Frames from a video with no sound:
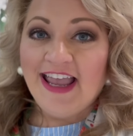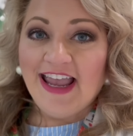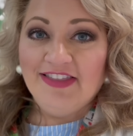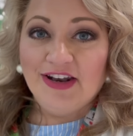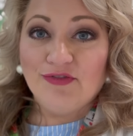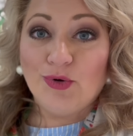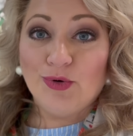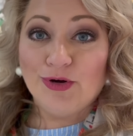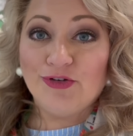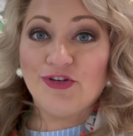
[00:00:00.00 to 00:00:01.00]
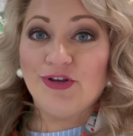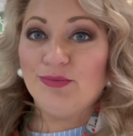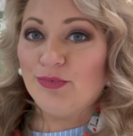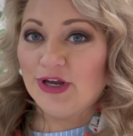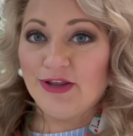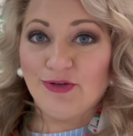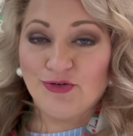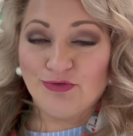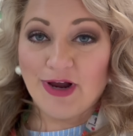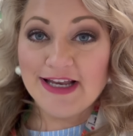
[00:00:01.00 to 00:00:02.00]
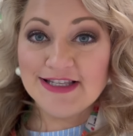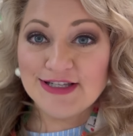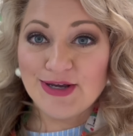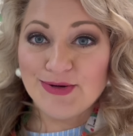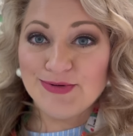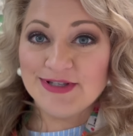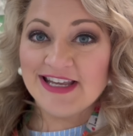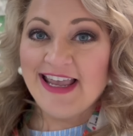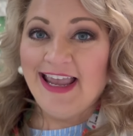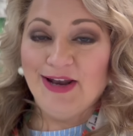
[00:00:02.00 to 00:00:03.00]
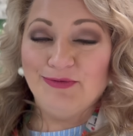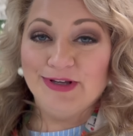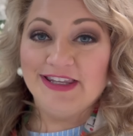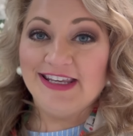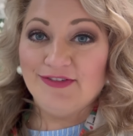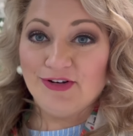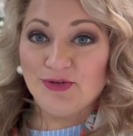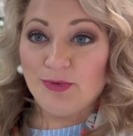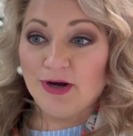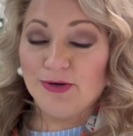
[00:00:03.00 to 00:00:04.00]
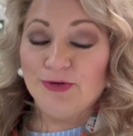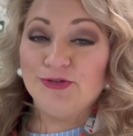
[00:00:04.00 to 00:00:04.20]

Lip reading: And then of course, bring in those rhinestones and really give it a sparkle.